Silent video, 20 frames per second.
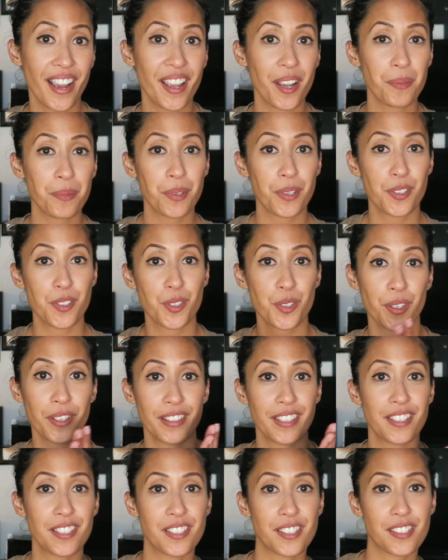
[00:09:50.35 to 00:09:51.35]
I hope you
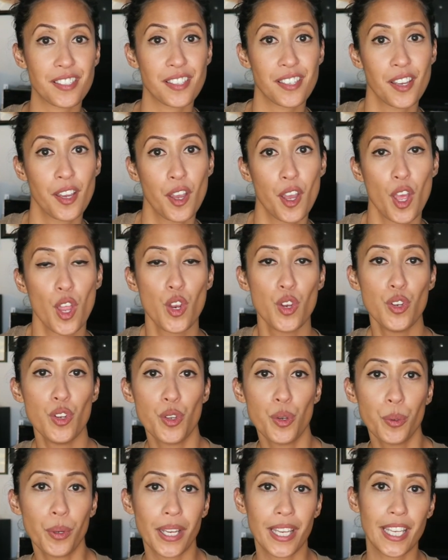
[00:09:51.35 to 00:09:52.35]
enjoyed this
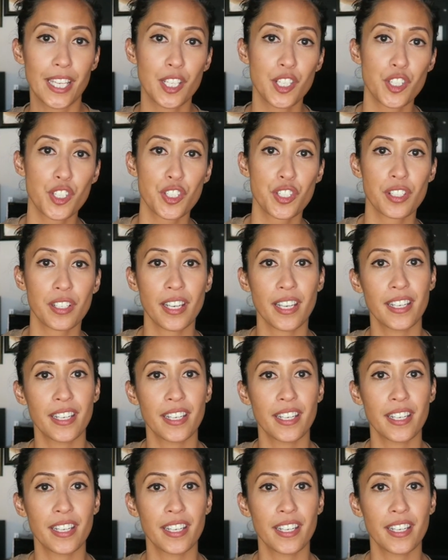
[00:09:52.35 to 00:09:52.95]
new-ish